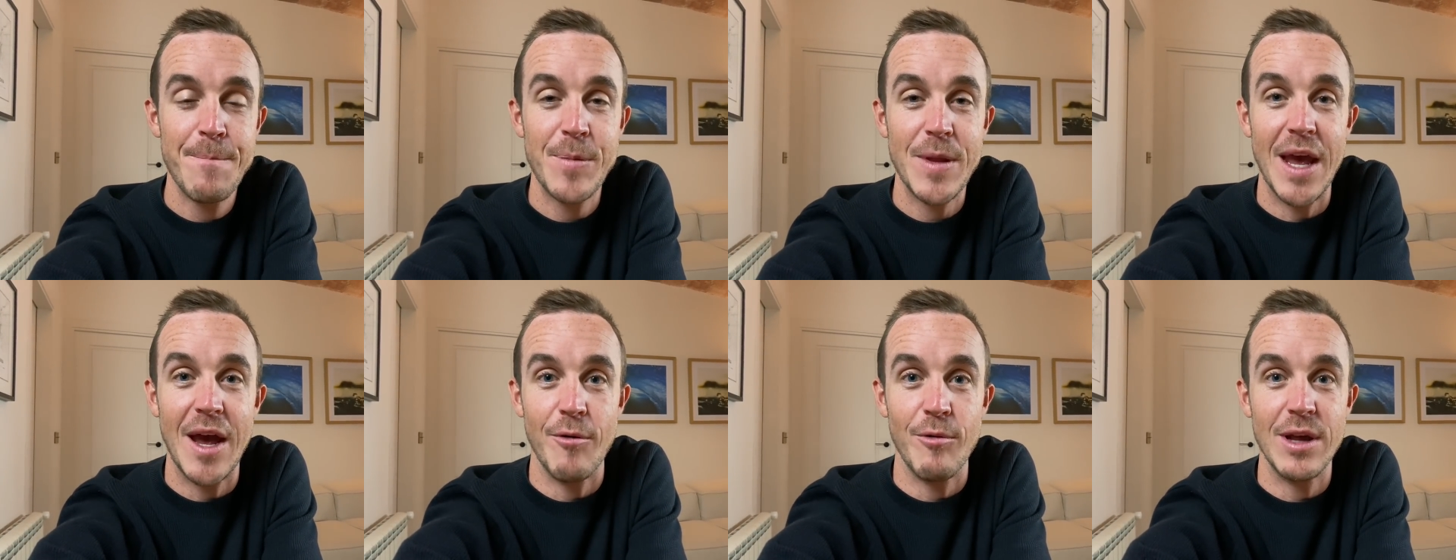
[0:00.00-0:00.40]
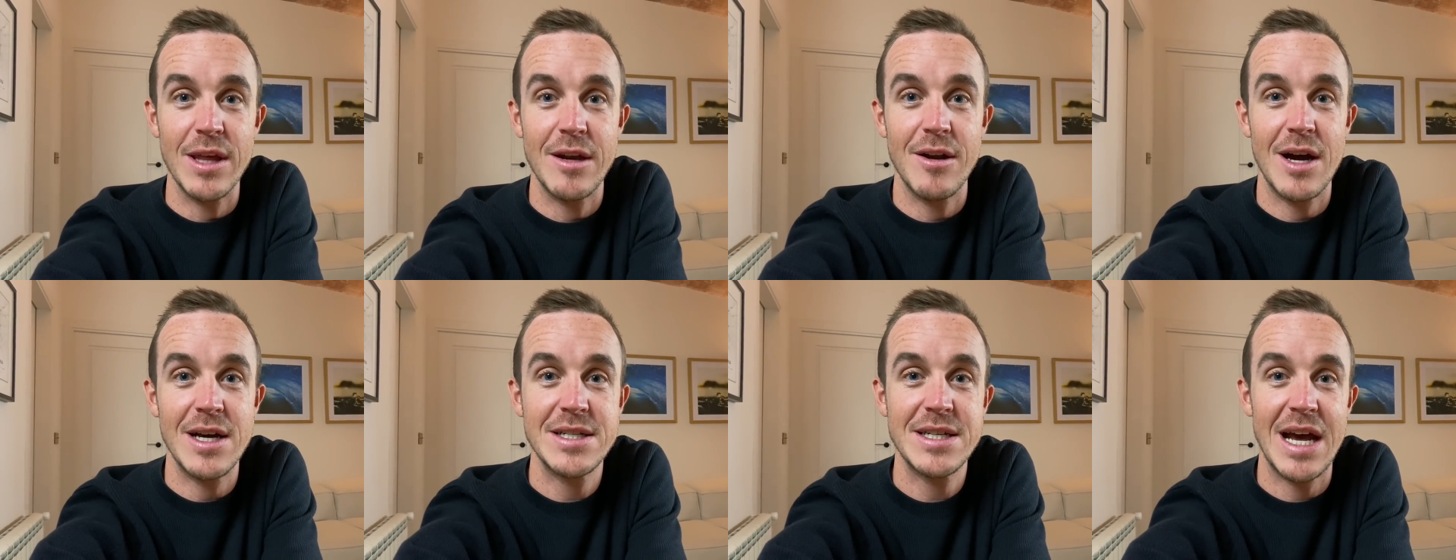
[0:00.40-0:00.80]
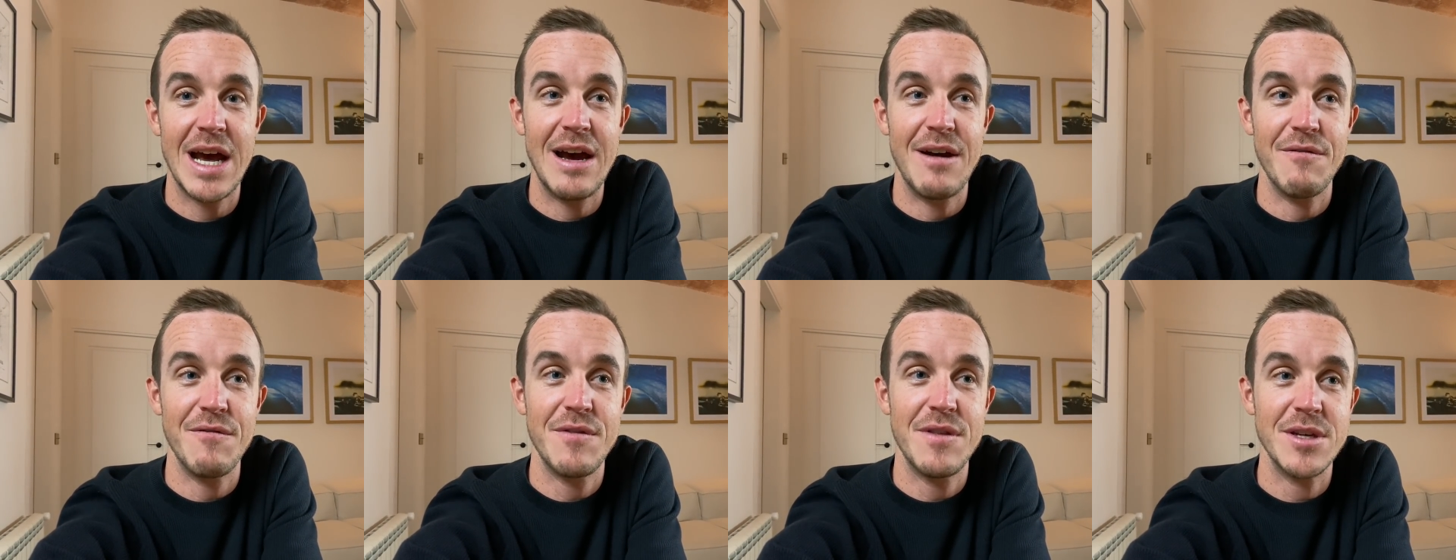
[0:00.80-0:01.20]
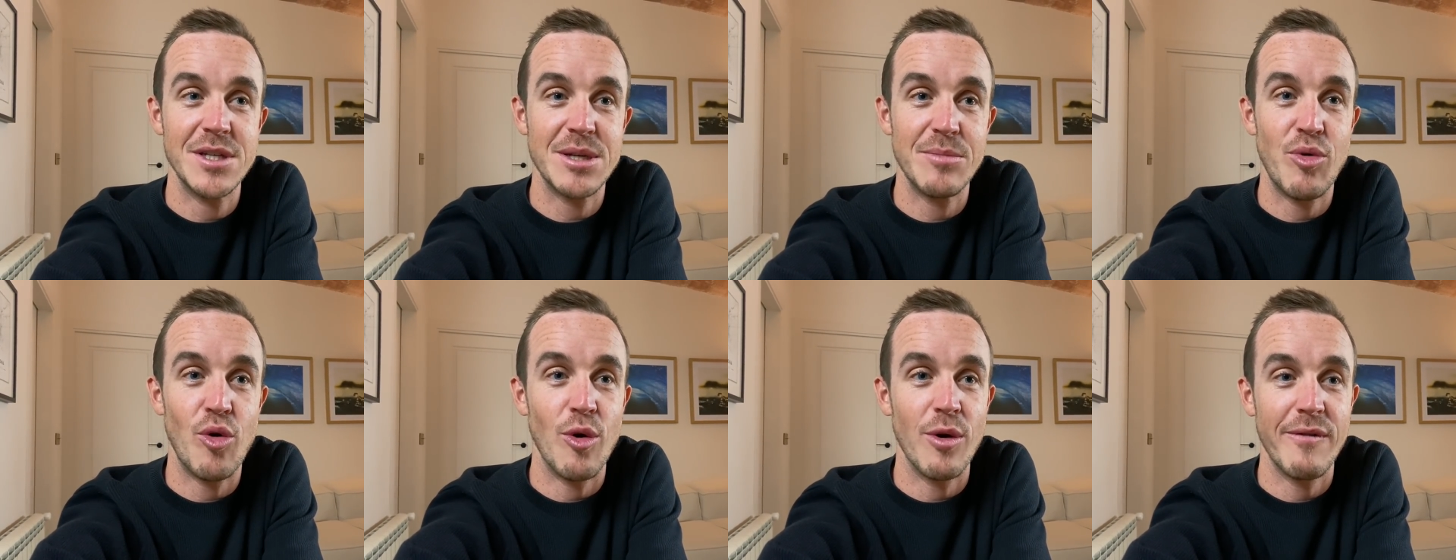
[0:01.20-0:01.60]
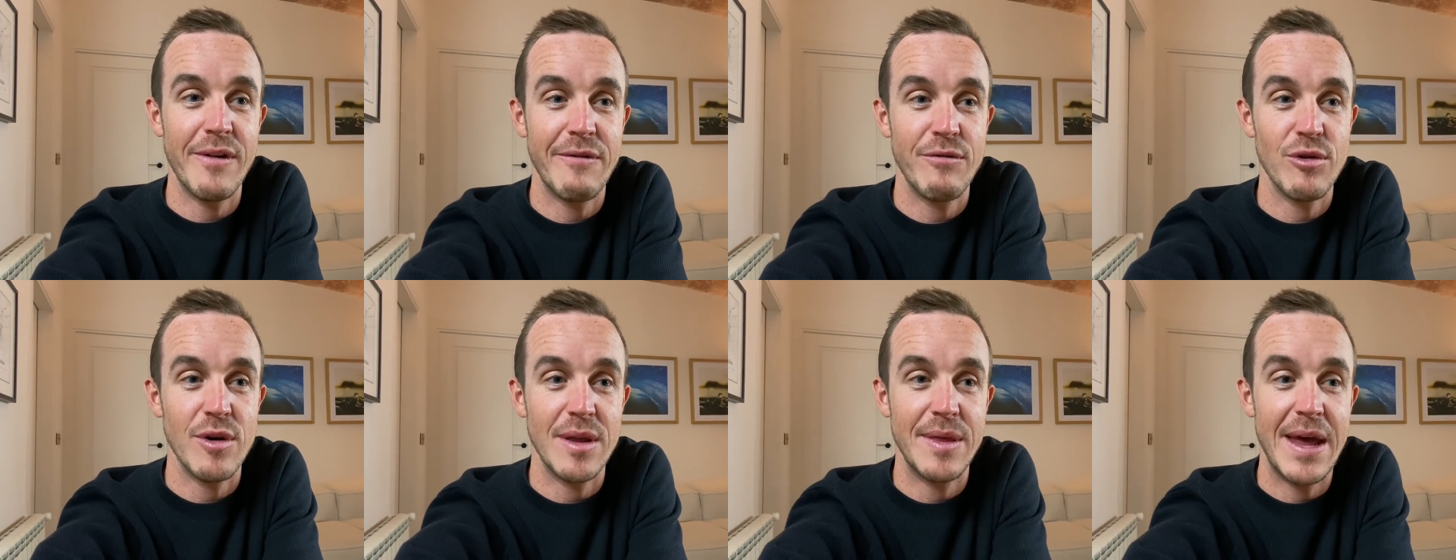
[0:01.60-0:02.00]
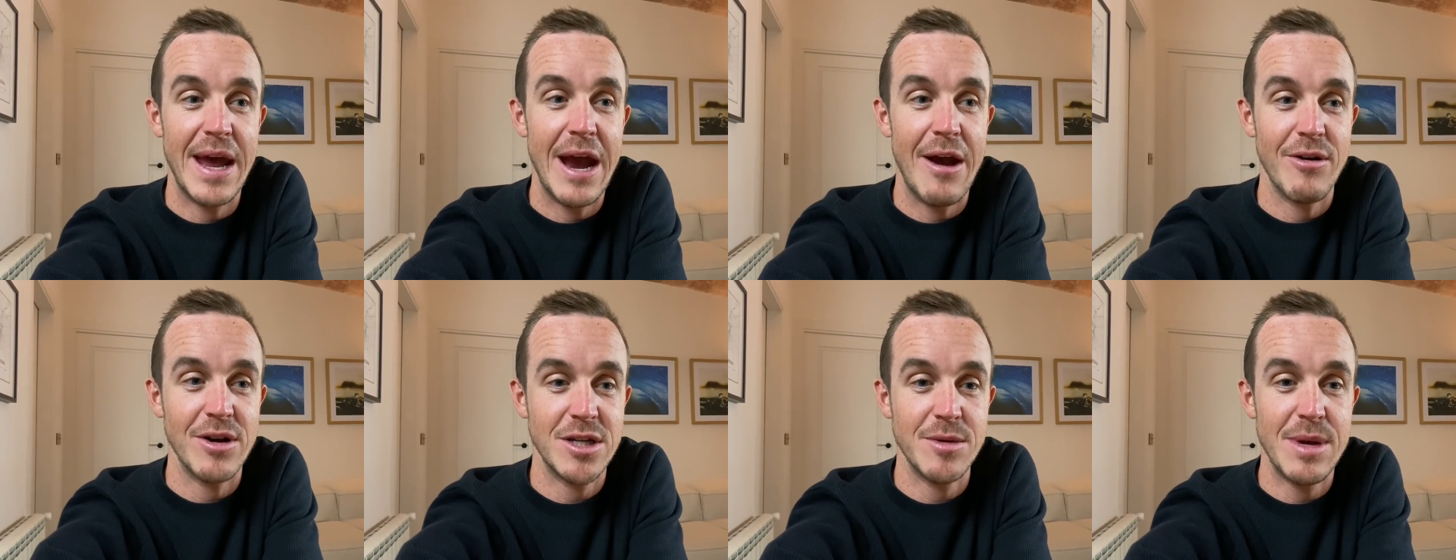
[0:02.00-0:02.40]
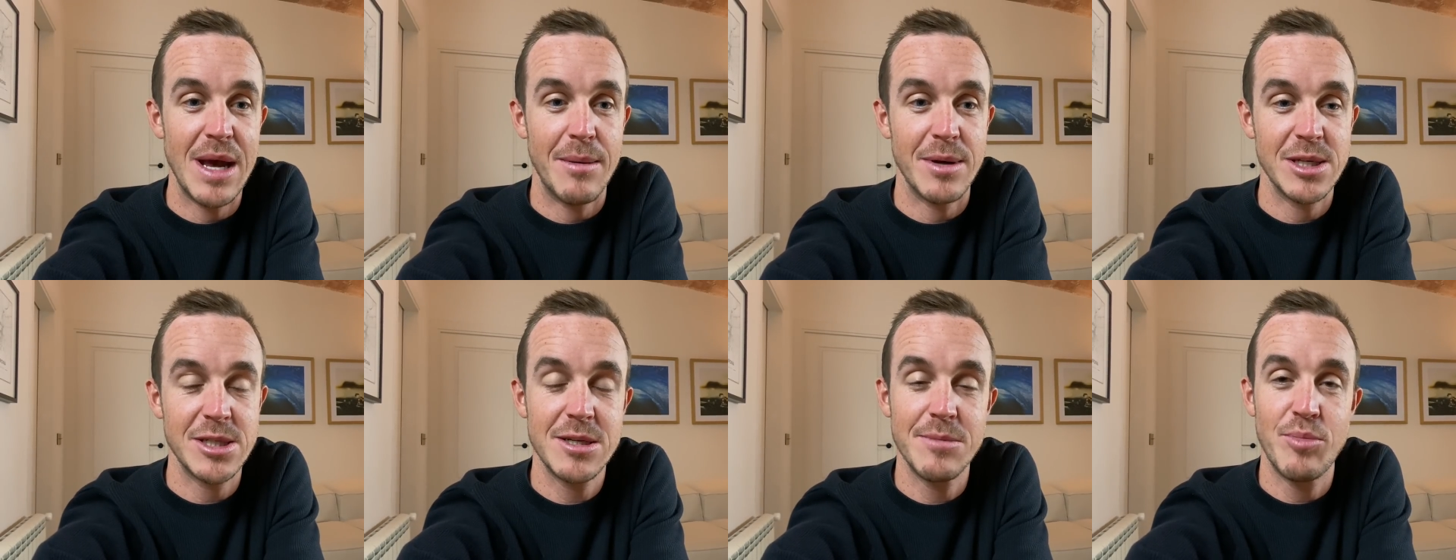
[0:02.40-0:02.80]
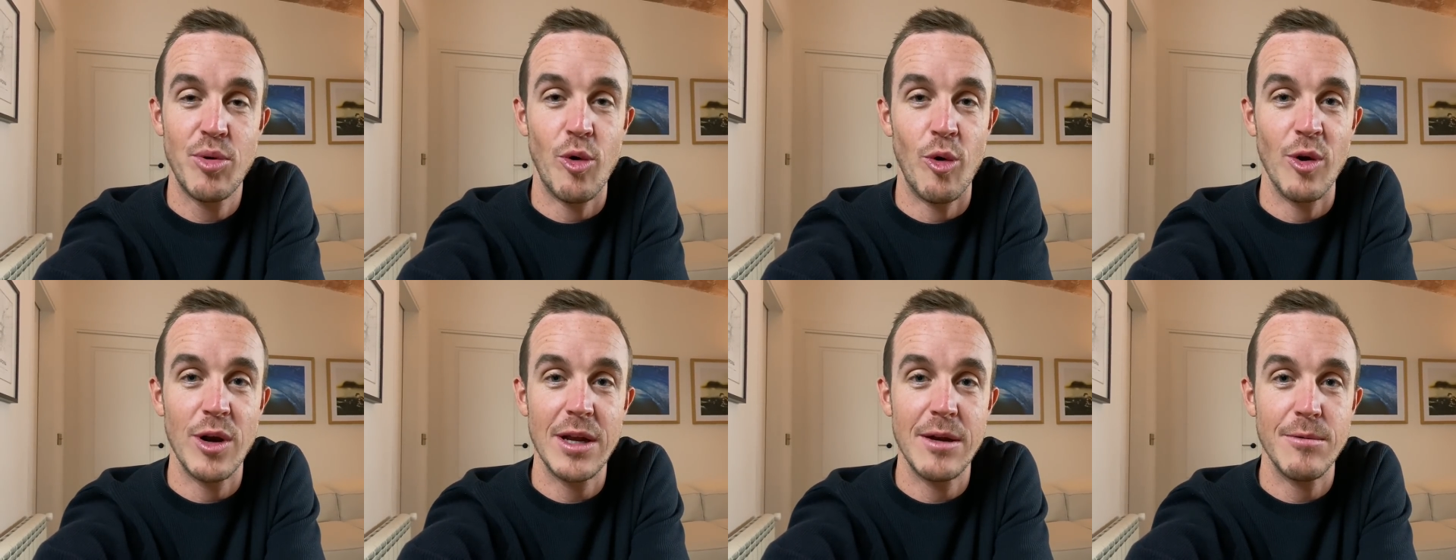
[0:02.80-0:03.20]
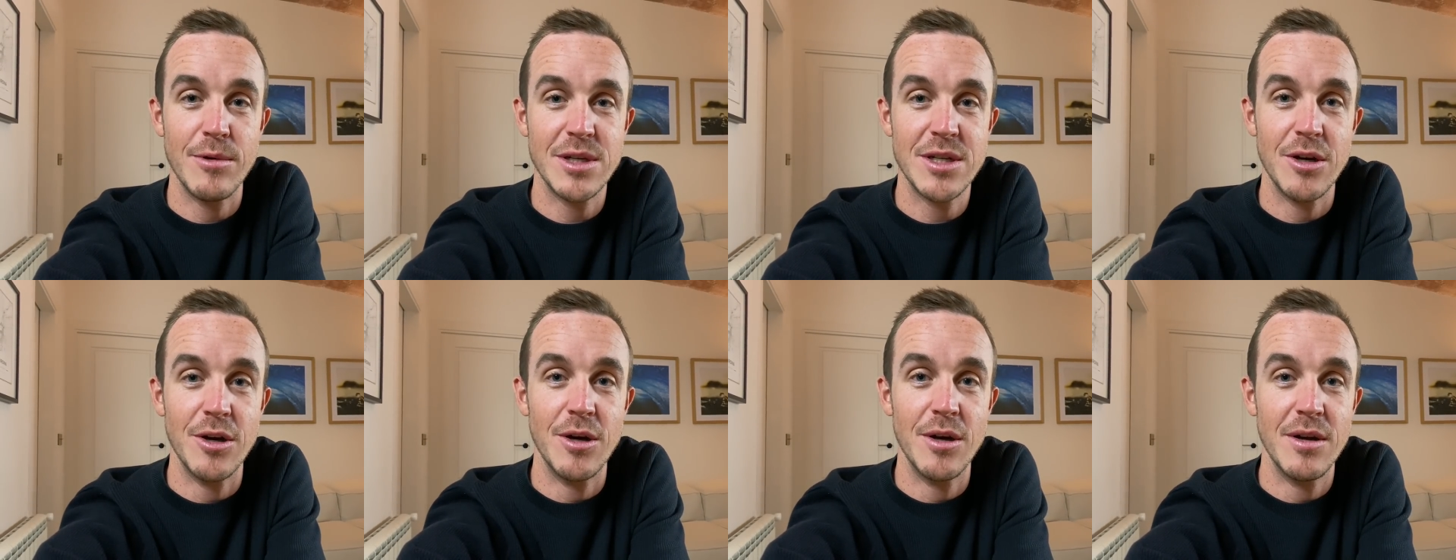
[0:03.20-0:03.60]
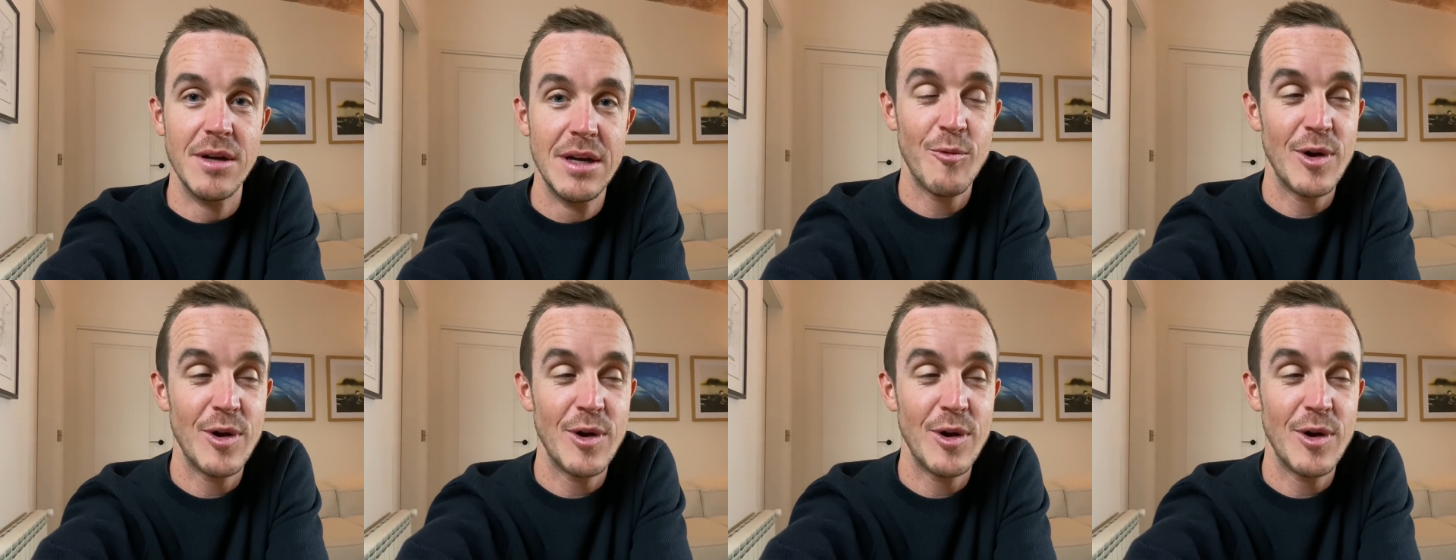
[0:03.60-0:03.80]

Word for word: yeah, really nice to have the support of everyone there and to be able to support in return.